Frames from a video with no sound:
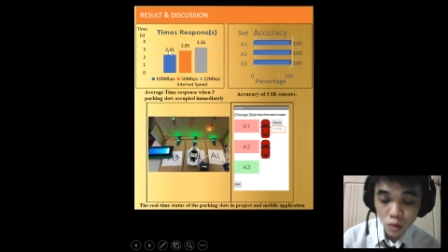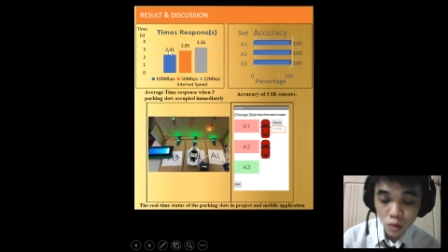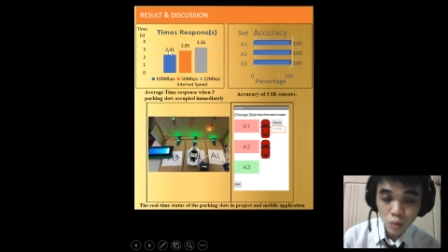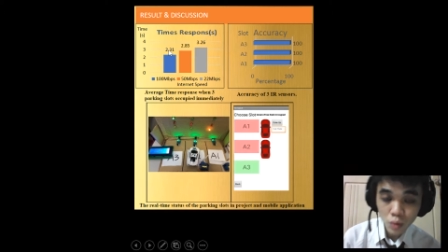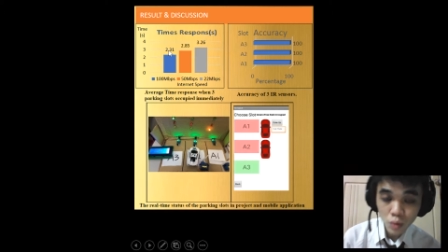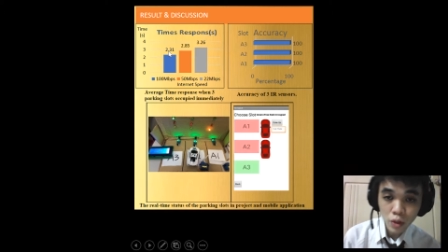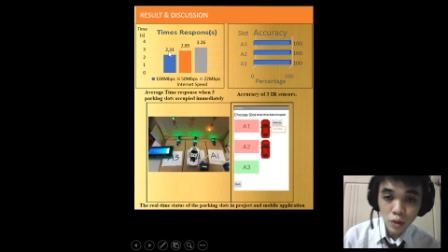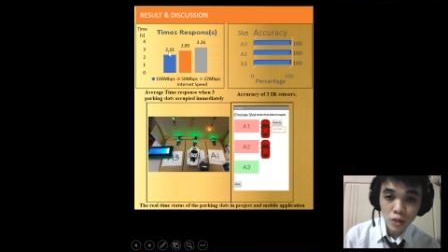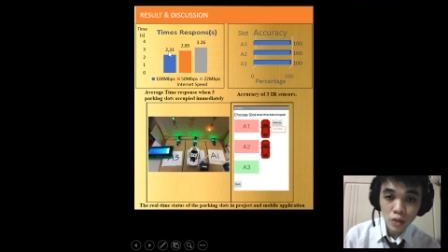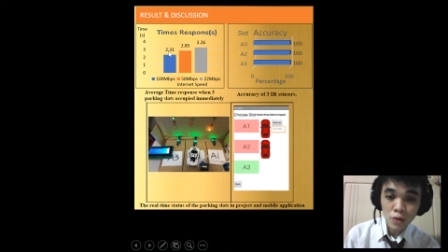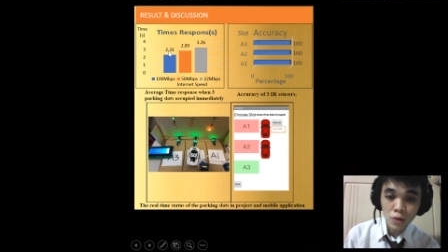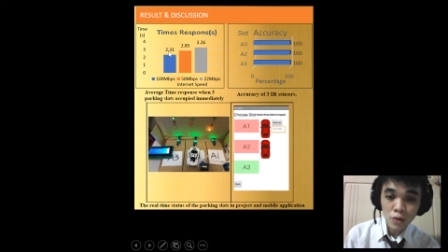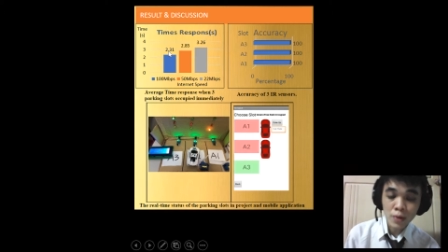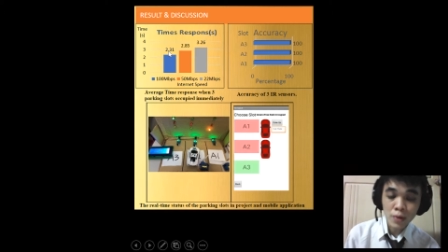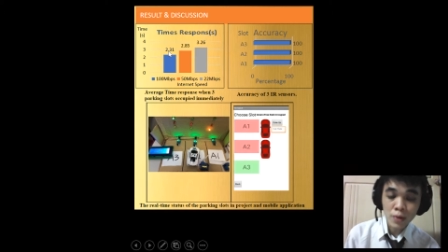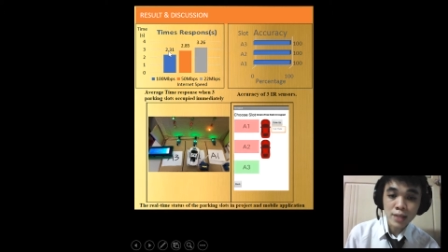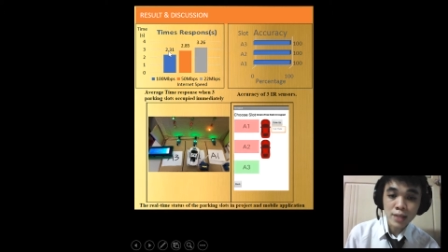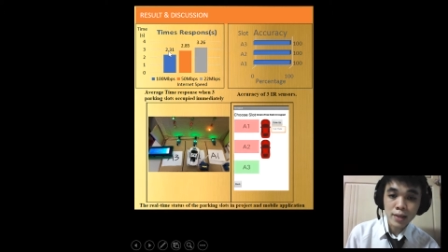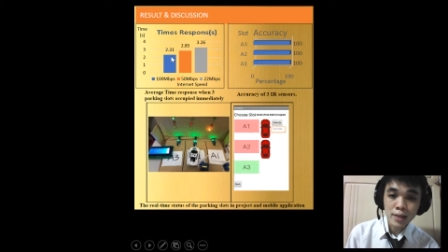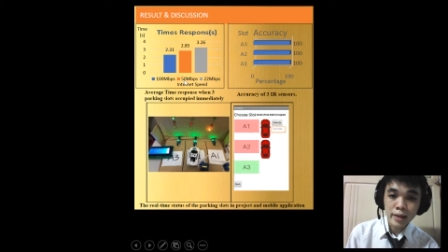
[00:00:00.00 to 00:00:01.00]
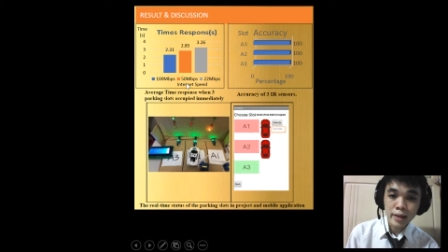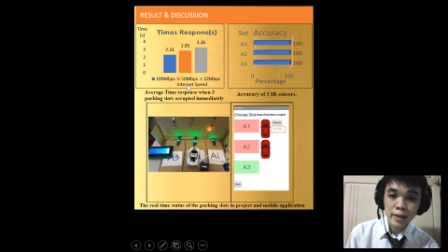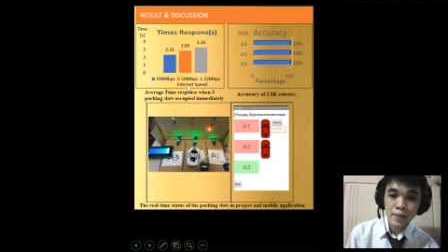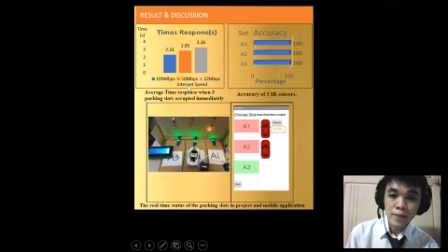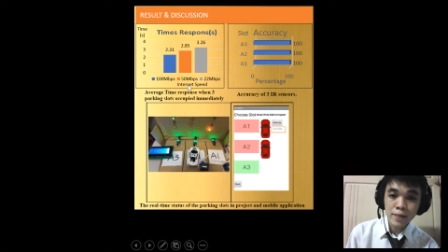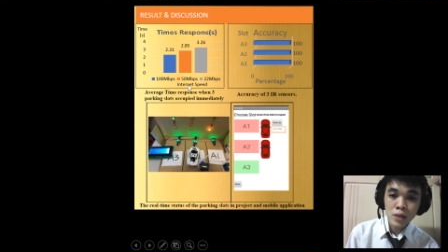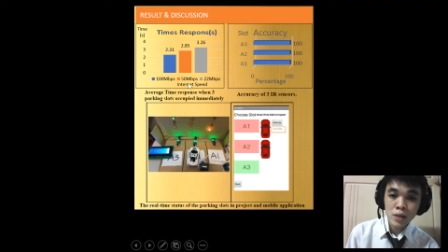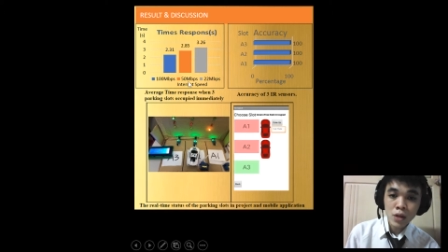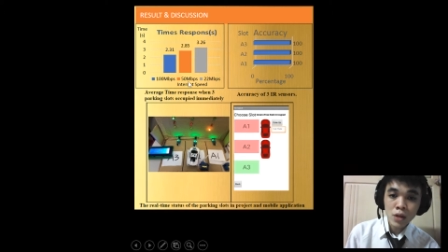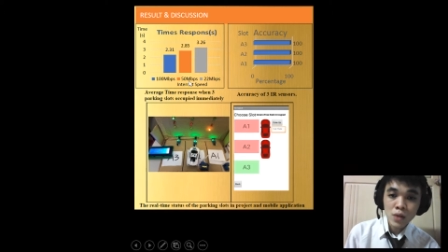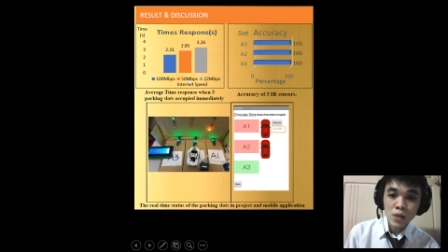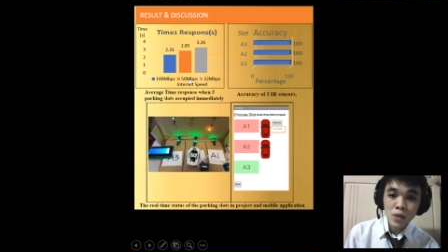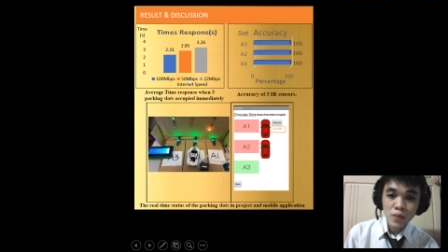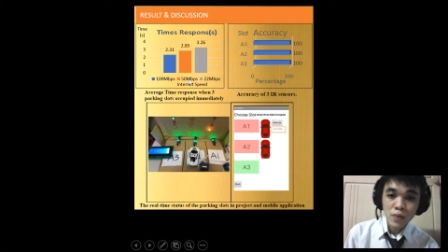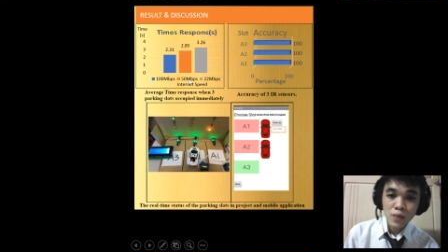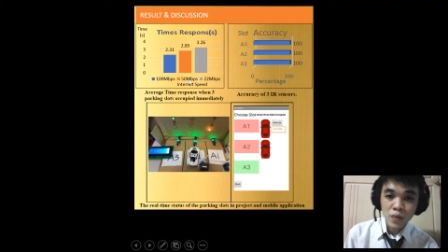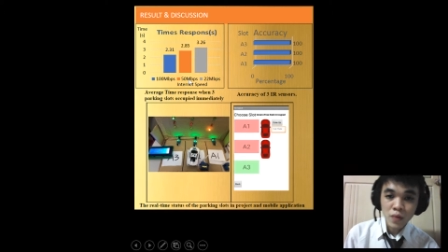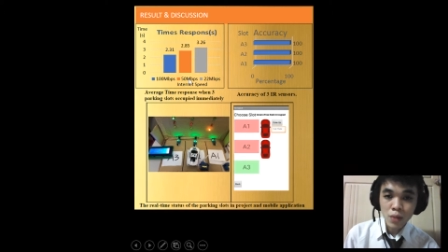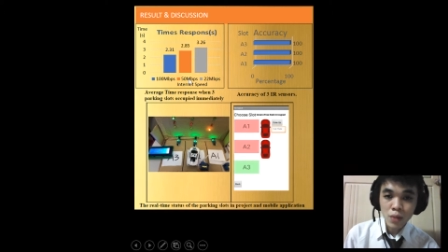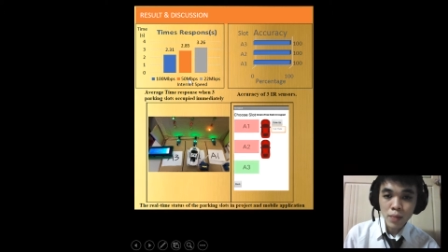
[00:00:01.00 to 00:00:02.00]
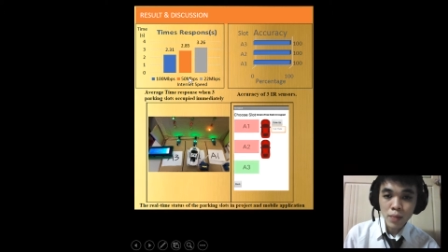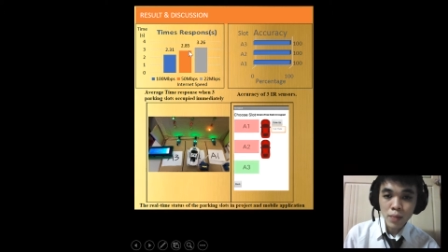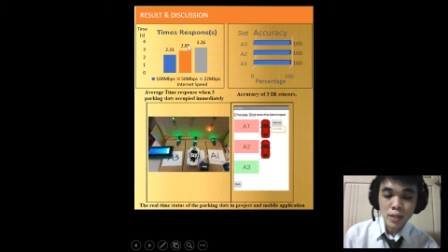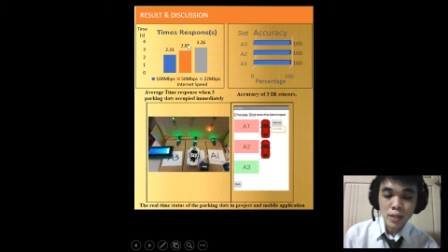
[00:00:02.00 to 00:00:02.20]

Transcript: 2.31 second, 15 maps